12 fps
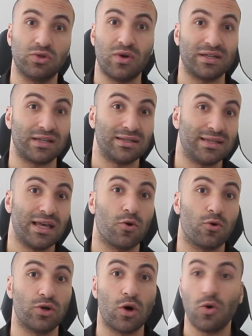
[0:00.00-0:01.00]
do as I say
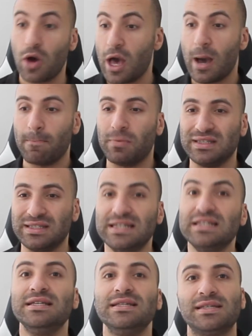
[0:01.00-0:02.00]
or no, but
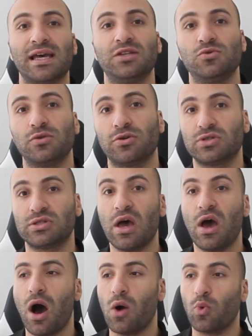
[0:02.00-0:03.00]
DT schedulers
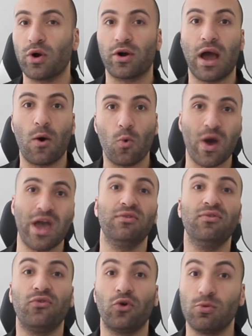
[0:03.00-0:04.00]
were a way
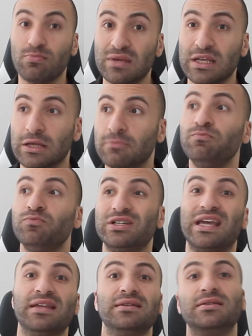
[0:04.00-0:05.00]
for me to
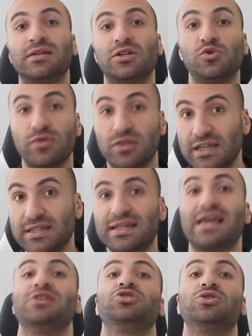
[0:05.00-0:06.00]
get in touch with this
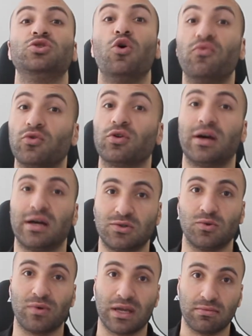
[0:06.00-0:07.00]
agent who forgot
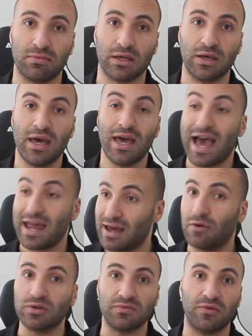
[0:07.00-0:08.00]
to rate me. And
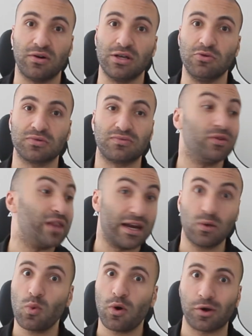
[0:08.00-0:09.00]
that was very useful, and
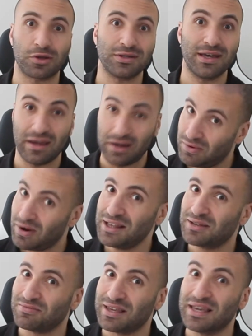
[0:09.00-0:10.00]
it worked. He
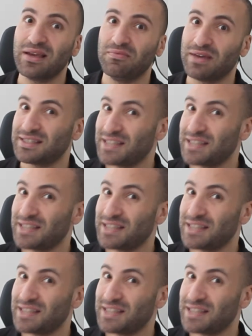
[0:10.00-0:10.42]
rated me. He gave me a